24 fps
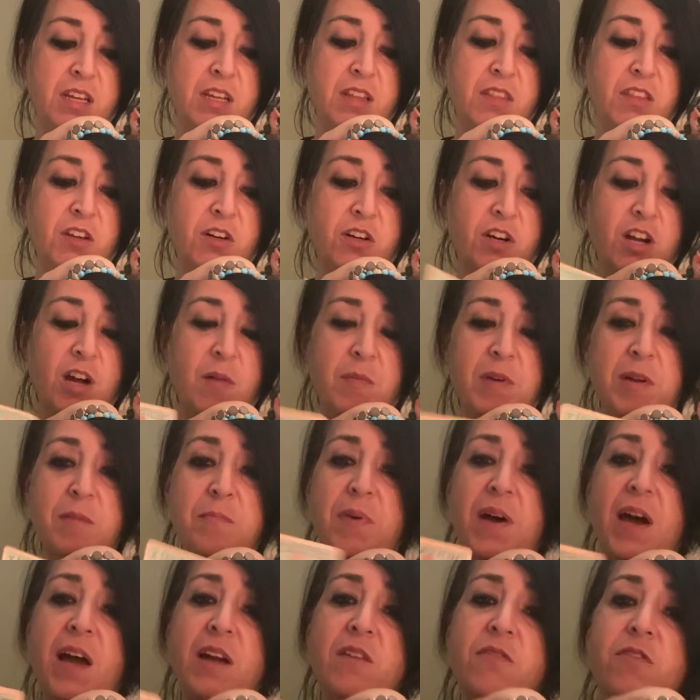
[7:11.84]
They're coming
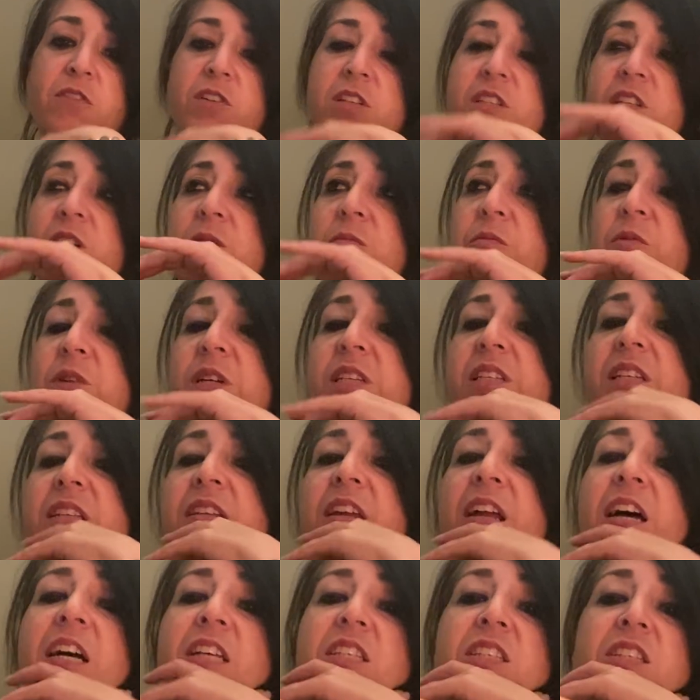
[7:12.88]
back for some reason
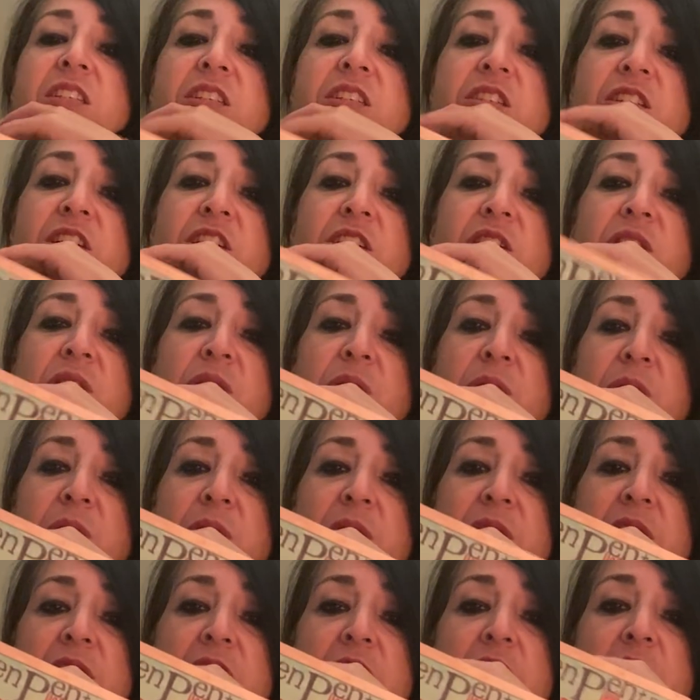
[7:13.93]
that has to deal,
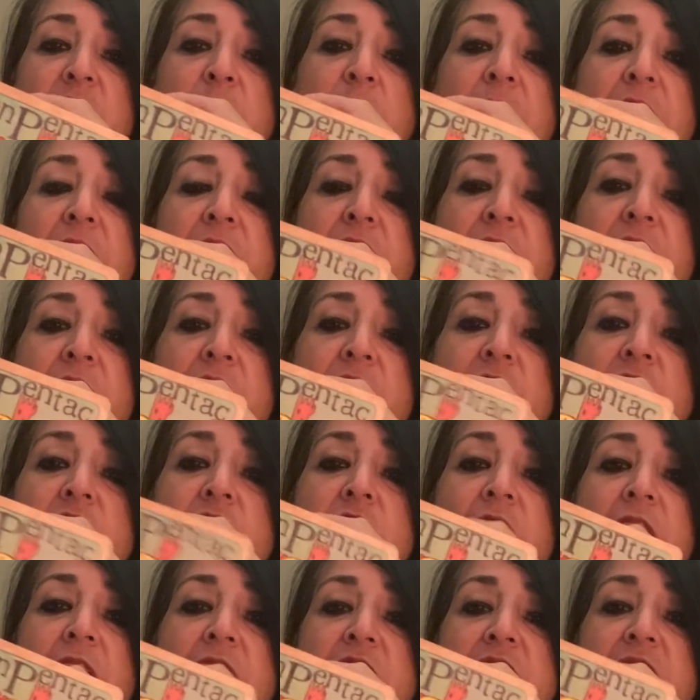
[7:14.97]
with
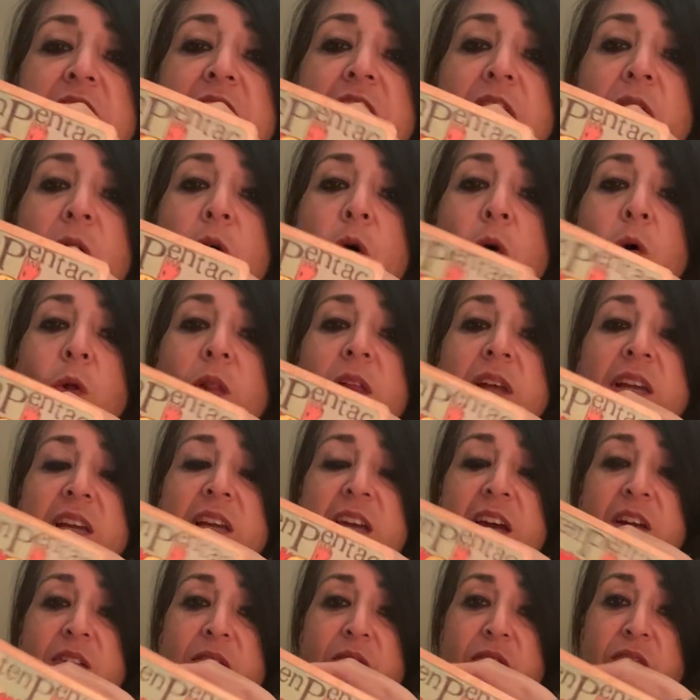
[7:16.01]
trying to get whole
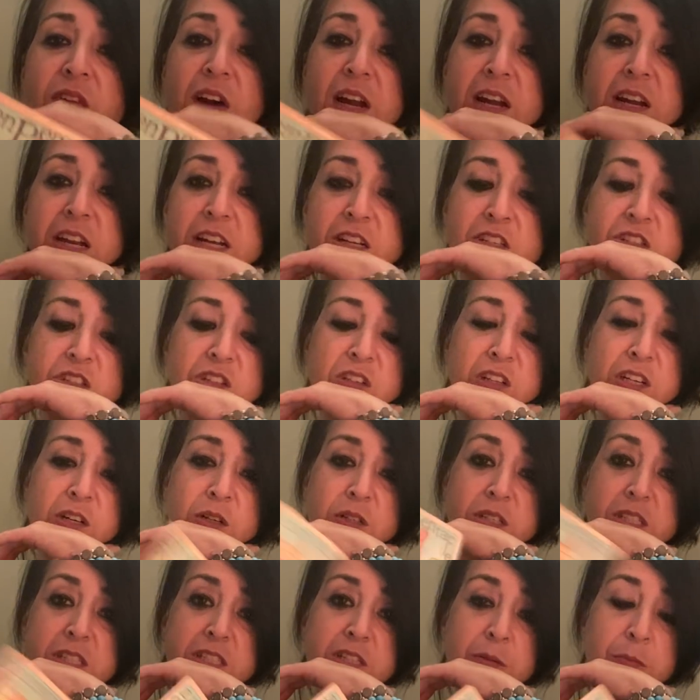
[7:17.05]
again financially or
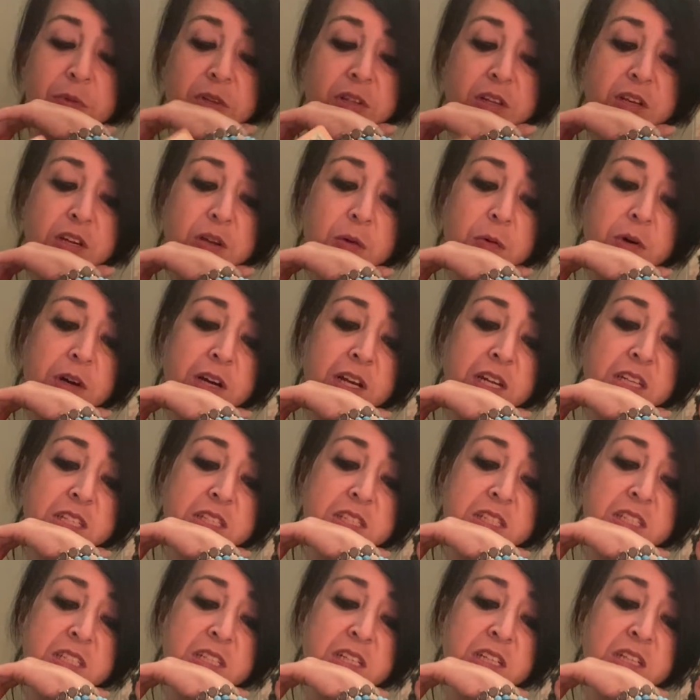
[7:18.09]

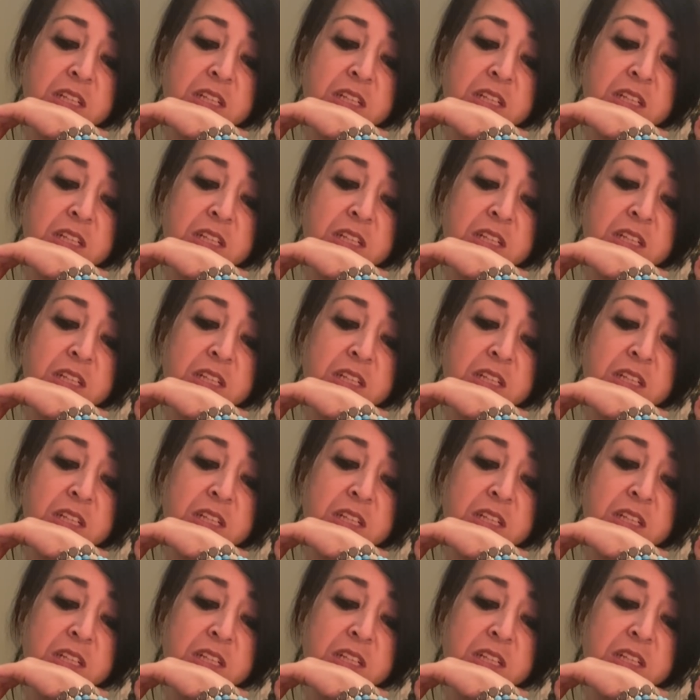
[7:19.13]
stability-wise.